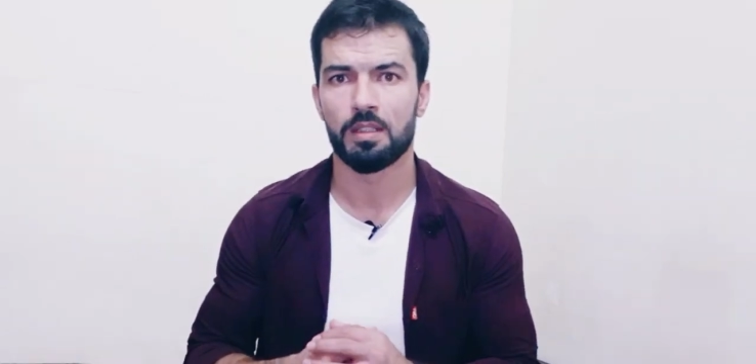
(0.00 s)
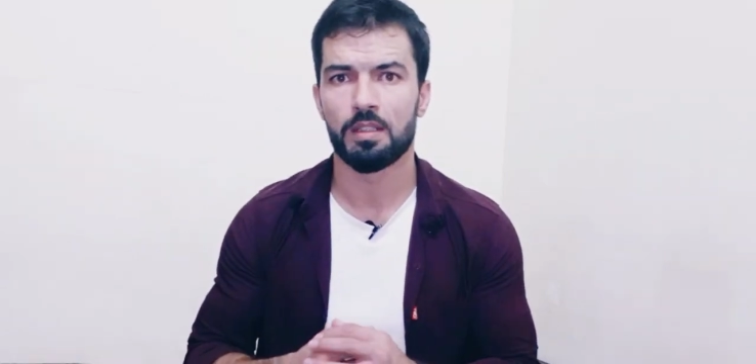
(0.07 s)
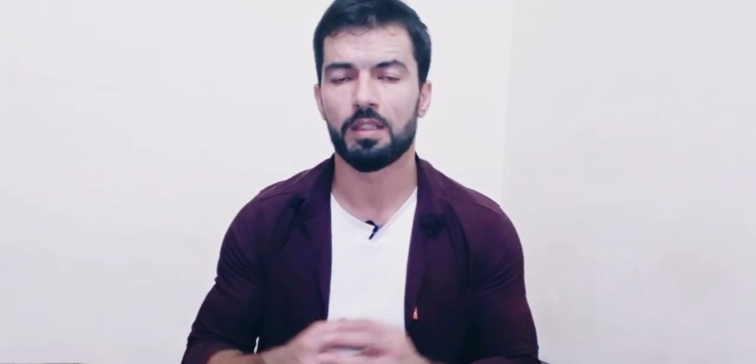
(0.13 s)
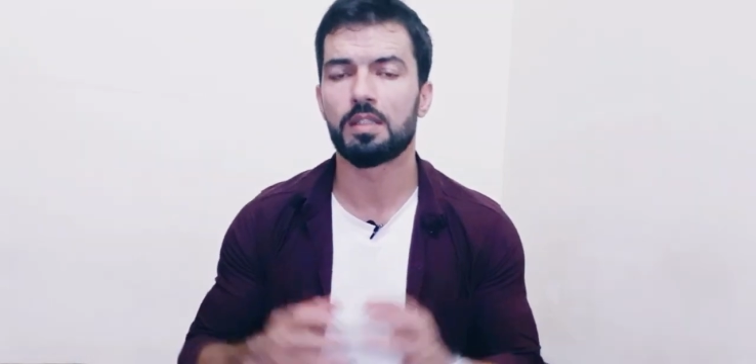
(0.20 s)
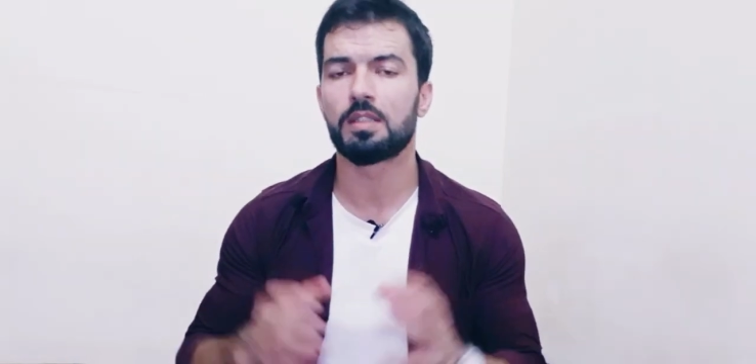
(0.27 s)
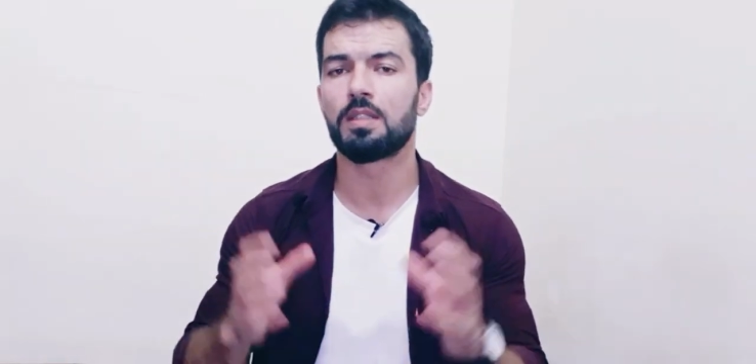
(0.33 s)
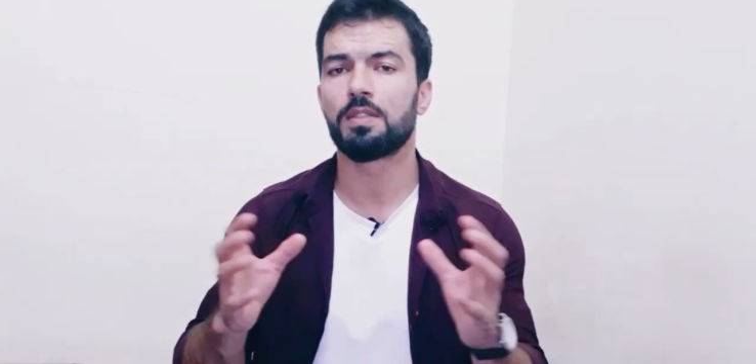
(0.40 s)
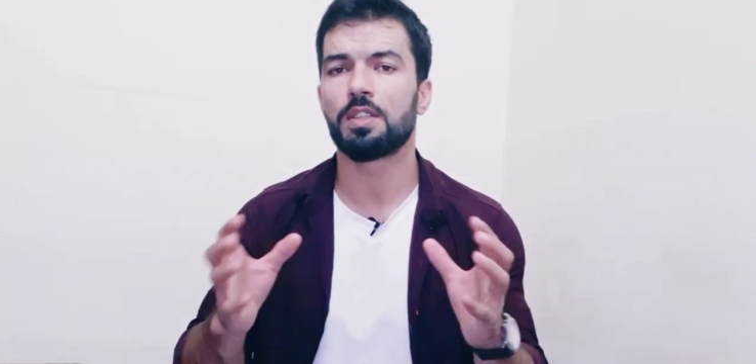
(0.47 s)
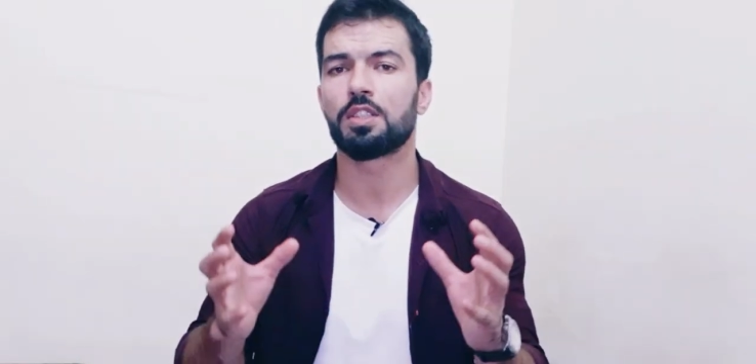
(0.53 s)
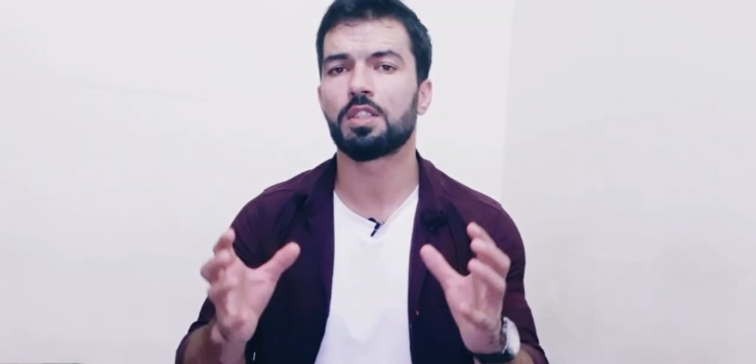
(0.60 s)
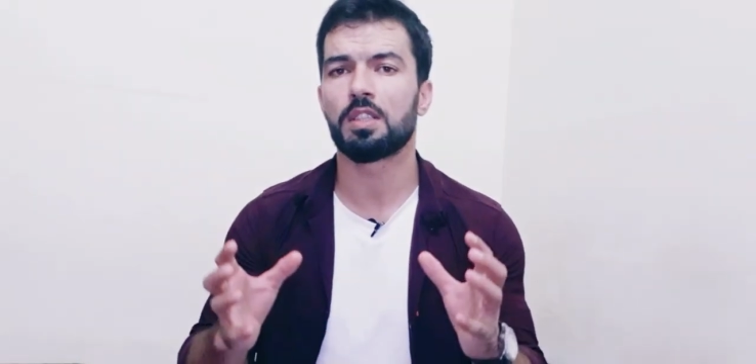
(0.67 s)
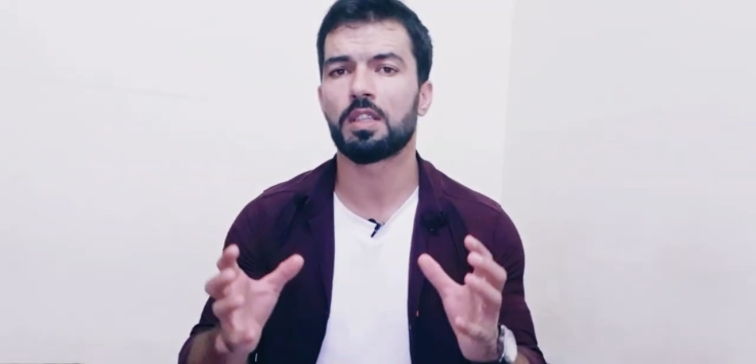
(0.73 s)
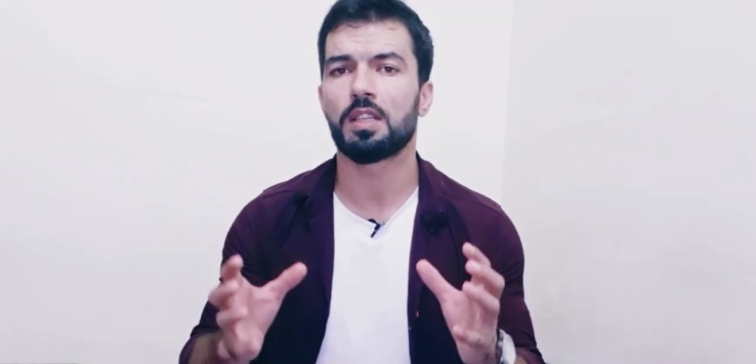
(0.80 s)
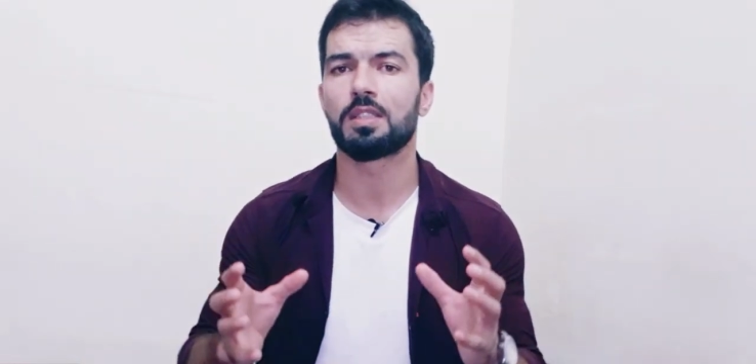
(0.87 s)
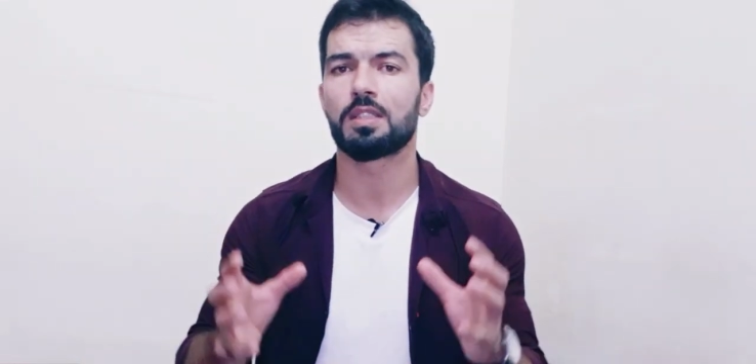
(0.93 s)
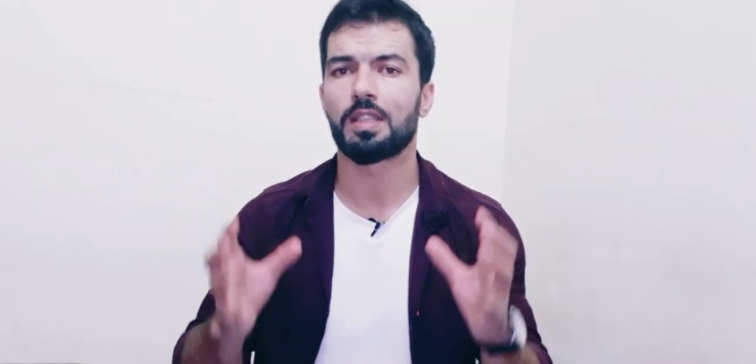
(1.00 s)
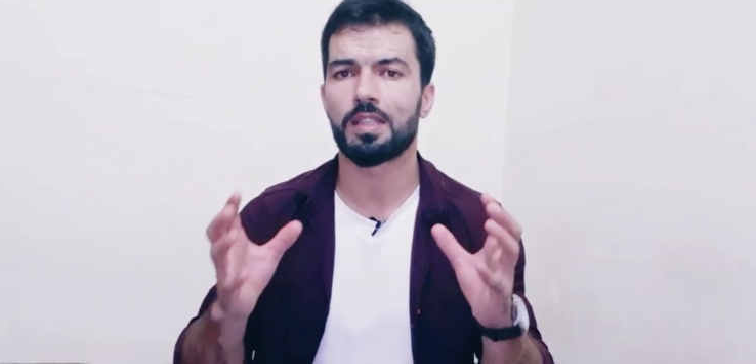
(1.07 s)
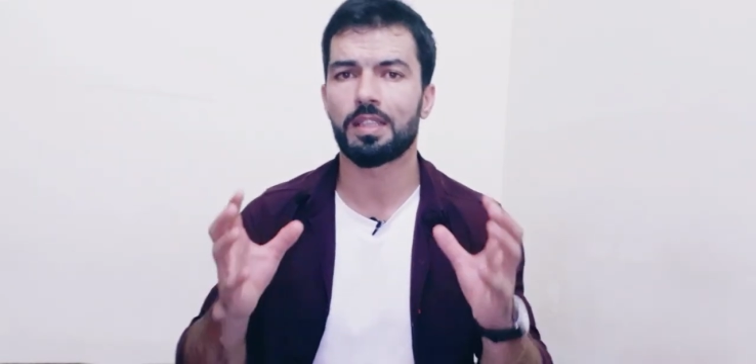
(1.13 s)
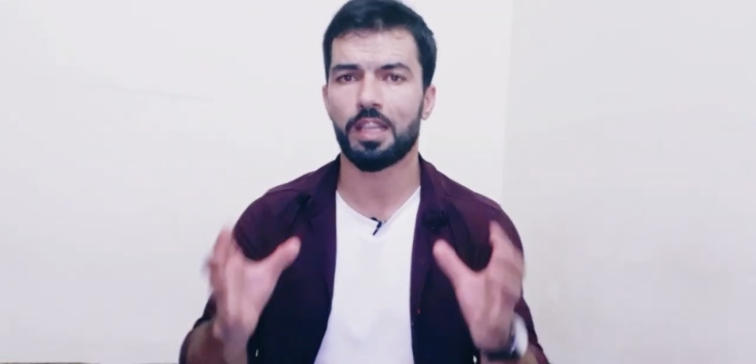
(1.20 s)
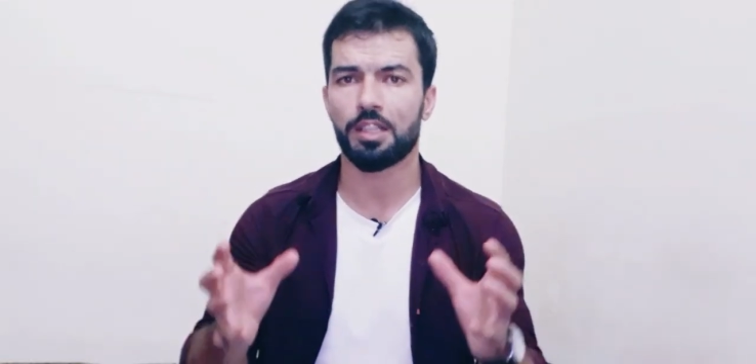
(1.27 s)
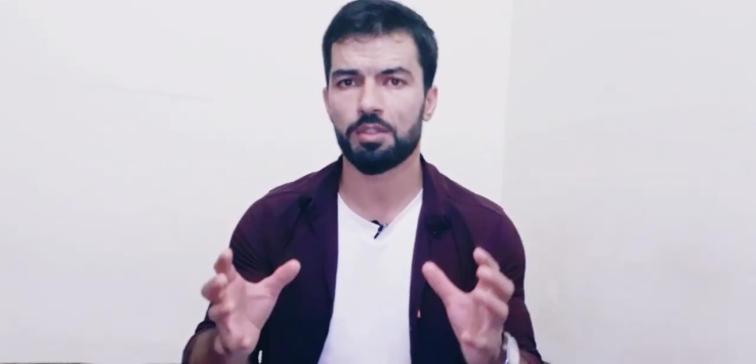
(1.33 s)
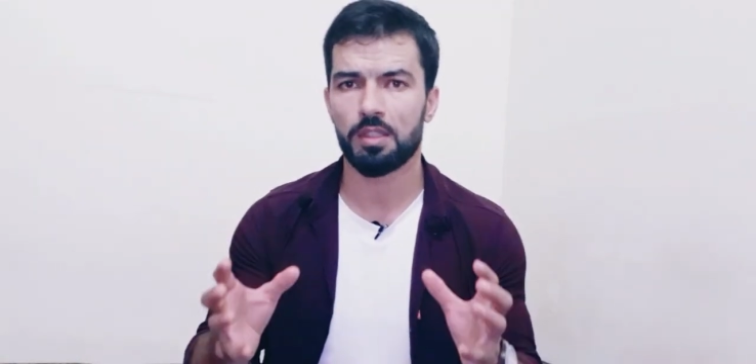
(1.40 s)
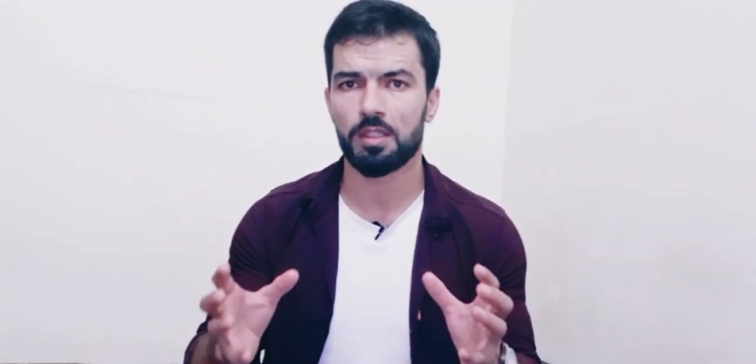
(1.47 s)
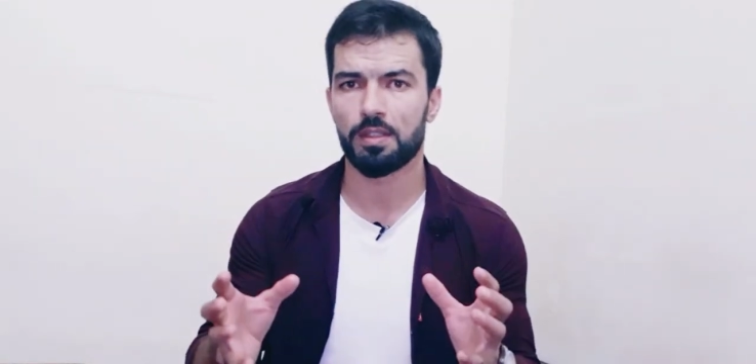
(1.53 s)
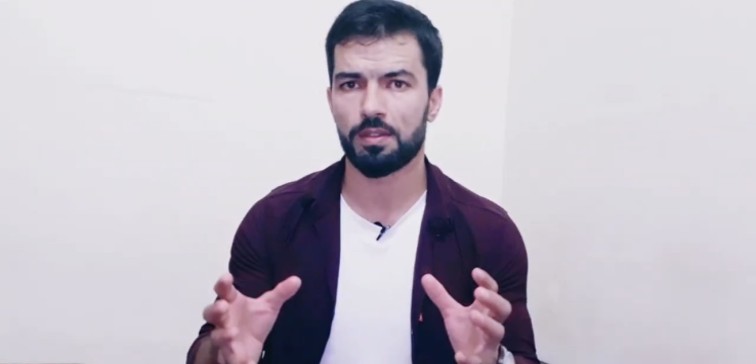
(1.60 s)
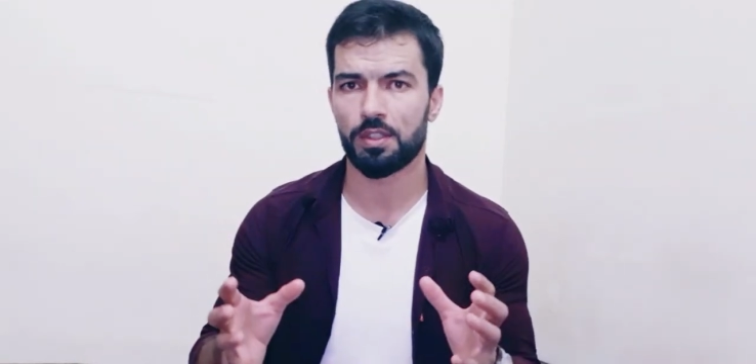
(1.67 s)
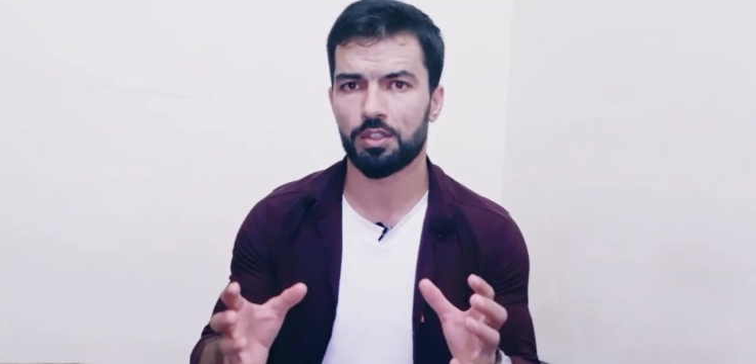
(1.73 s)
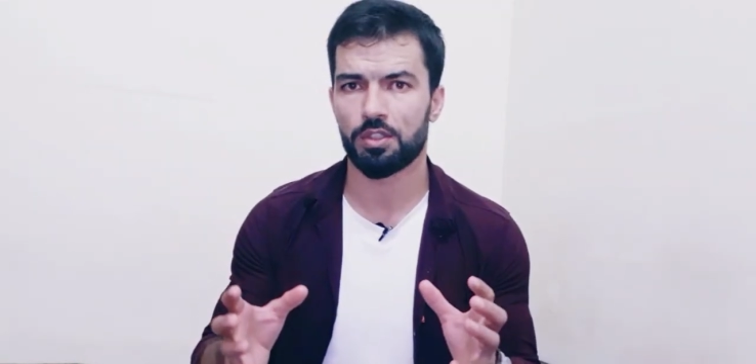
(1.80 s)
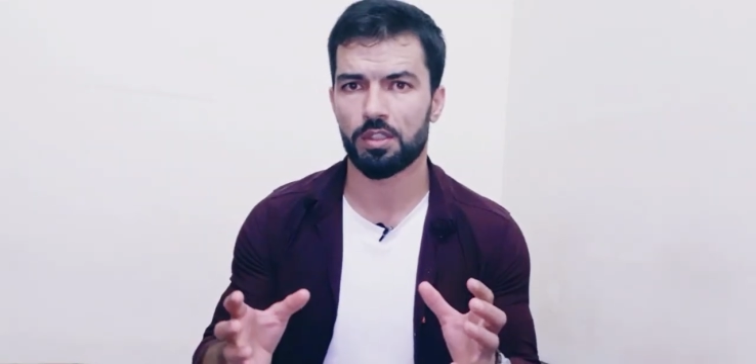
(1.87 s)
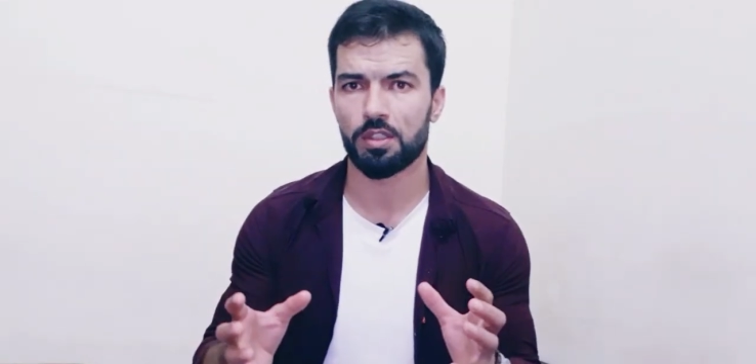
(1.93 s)
This division is a natural
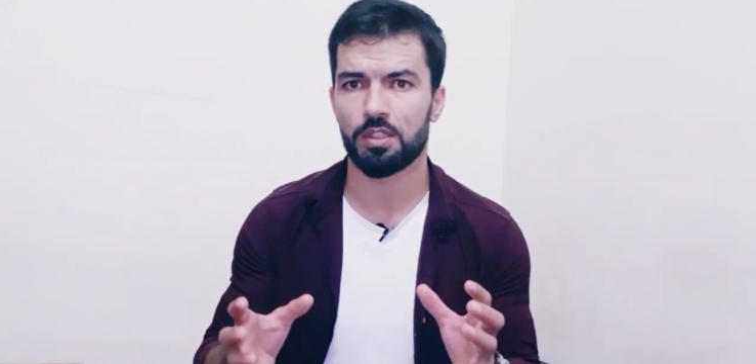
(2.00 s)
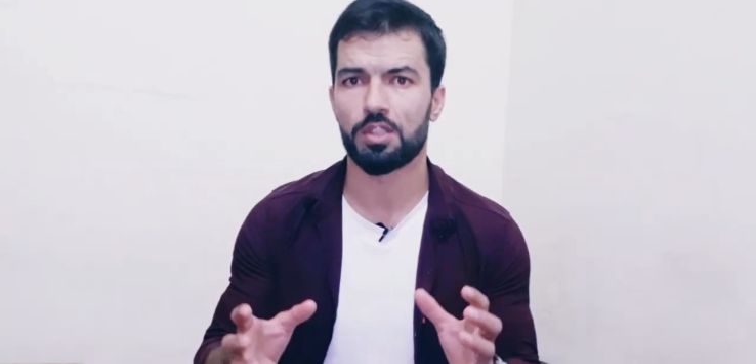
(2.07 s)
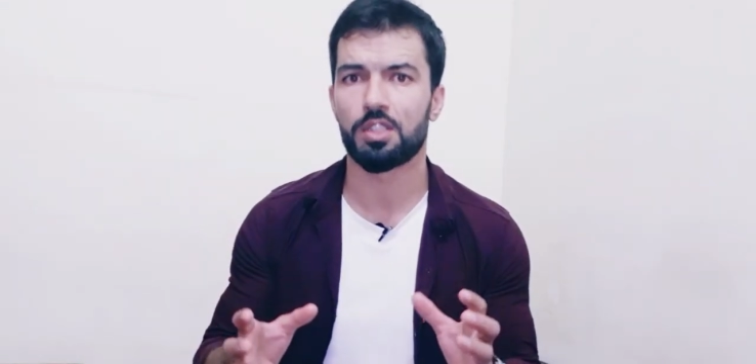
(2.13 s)
division